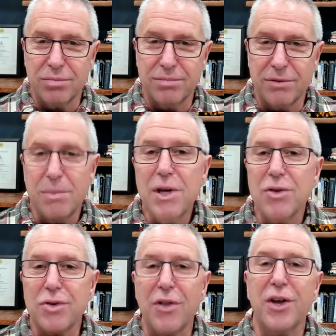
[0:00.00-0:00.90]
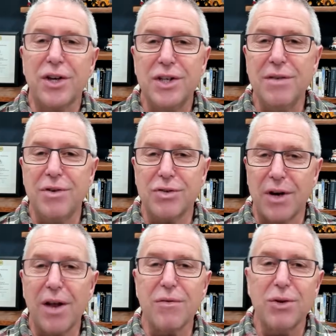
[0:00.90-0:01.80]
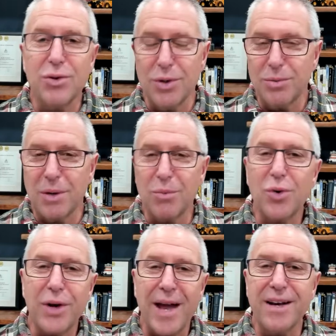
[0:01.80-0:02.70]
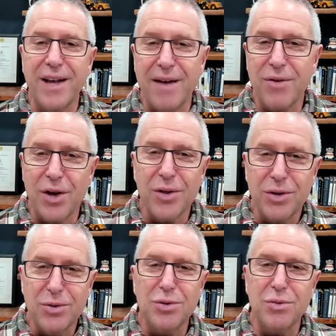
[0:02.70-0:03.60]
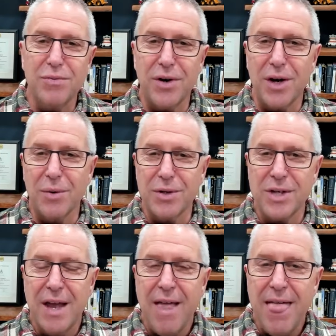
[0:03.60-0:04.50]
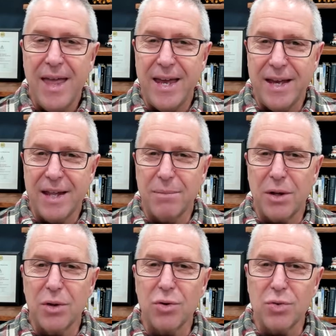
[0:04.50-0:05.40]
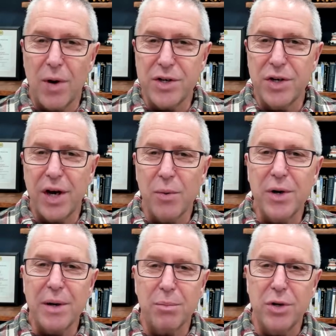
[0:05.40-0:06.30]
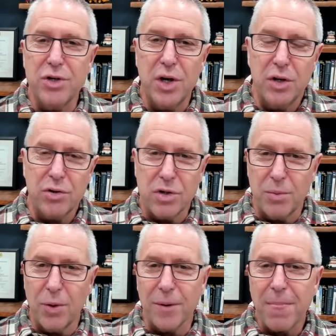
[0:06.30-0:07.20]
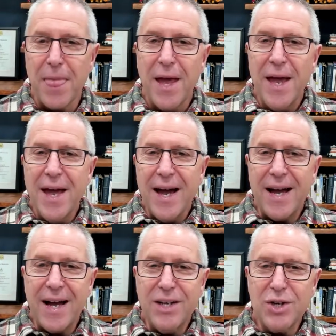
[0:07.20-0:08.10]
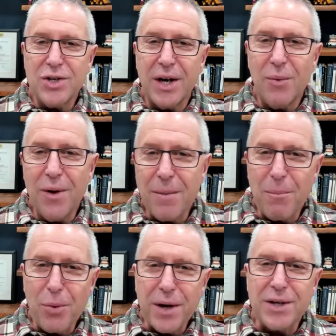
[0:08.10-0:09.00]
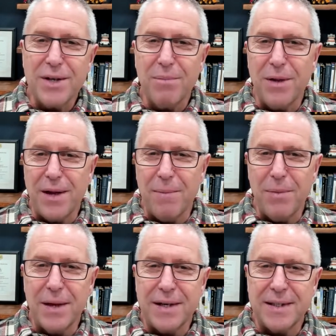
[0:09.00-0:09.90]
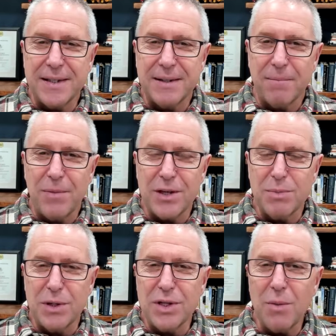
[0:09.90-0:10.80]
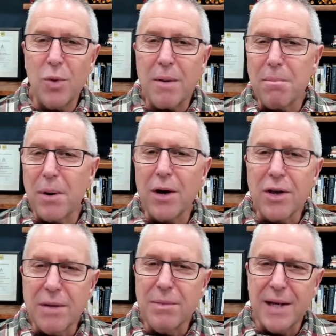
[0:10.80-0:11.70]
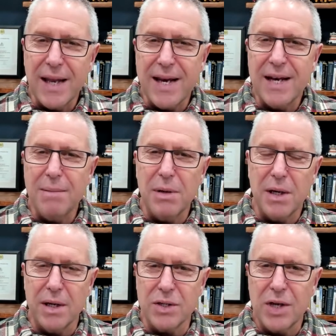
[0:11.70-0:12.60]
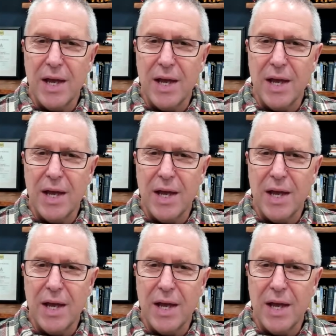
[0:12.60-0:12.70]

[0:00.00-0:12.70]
me, there's nothing on TV, so I love YouTube. So I'm glad to have all the YouTube followers and those watching. I really appreciate your support. I want to bring something up that's been somewhat bugging me lately because,